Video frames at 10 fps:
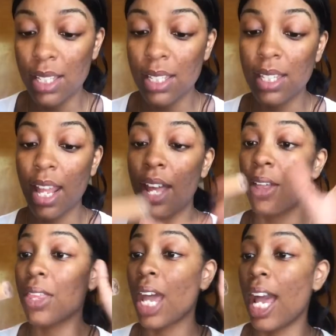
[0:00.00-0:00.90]
is the e.l.f.
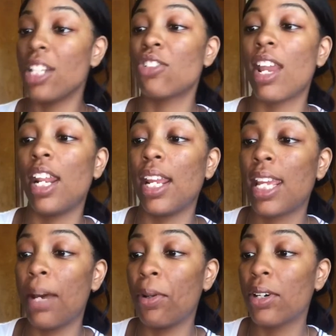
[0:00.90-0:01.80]
Hydrating
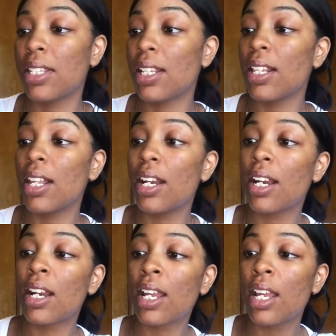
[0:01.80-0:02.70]
Camo Concealer
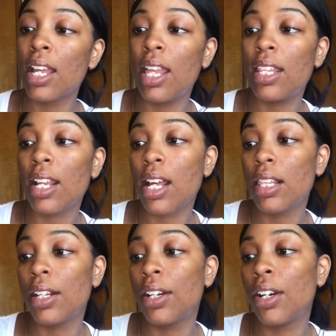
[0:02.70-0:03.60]
in the
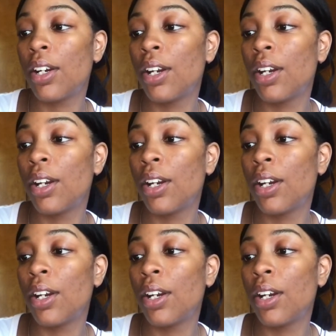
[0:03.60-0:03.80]
color